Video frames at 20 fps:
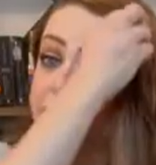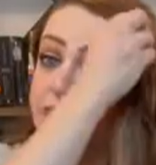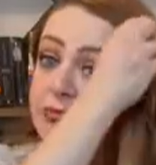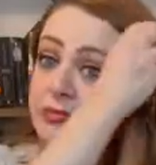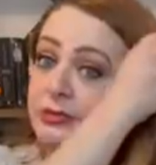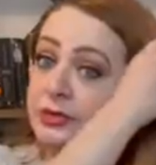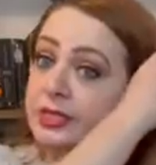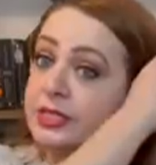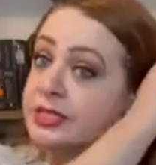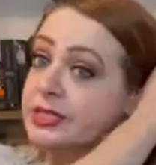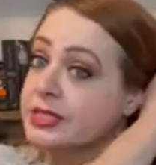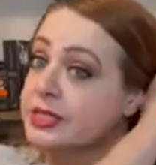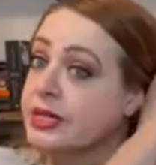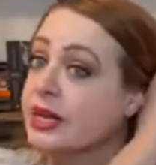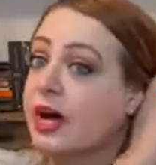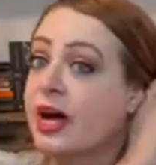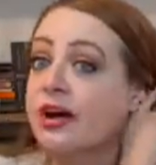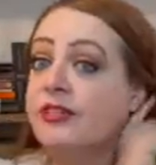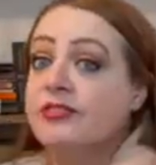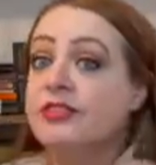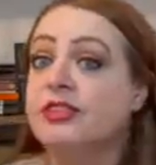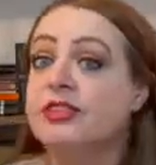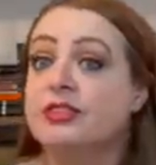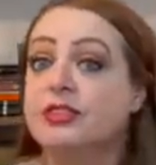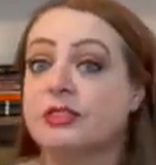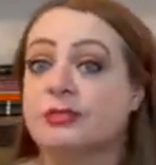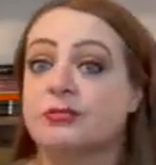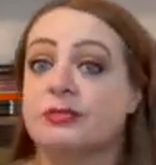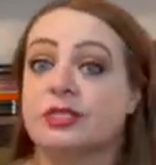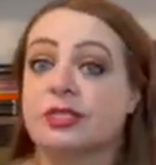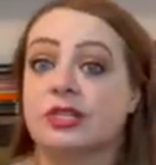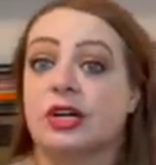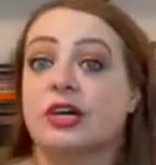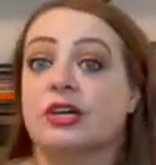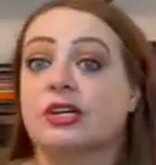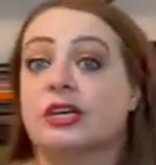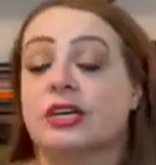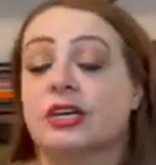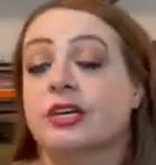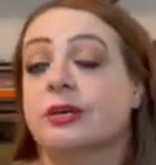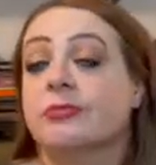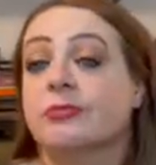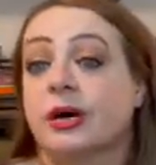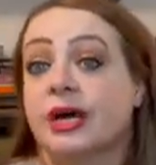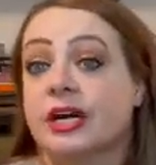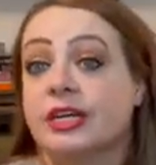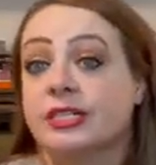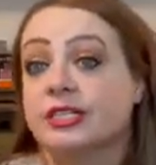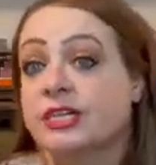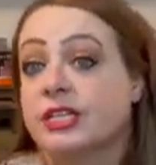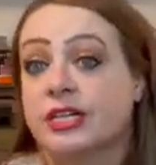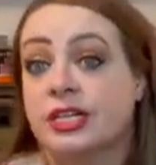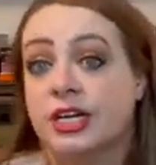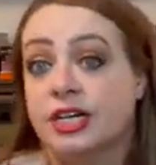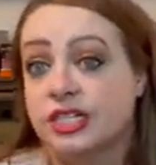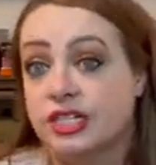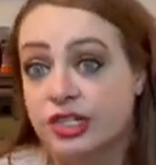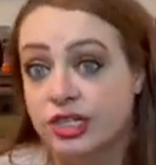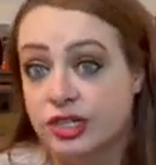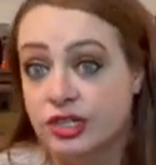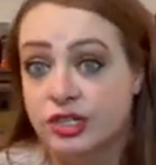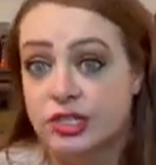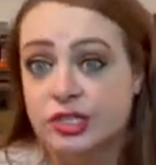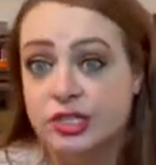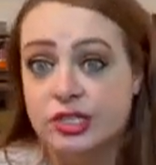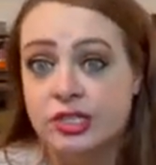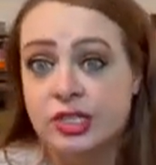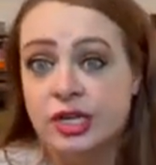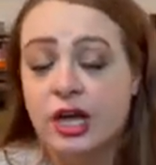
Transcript: Listen, I've done some stalking in my teenage years.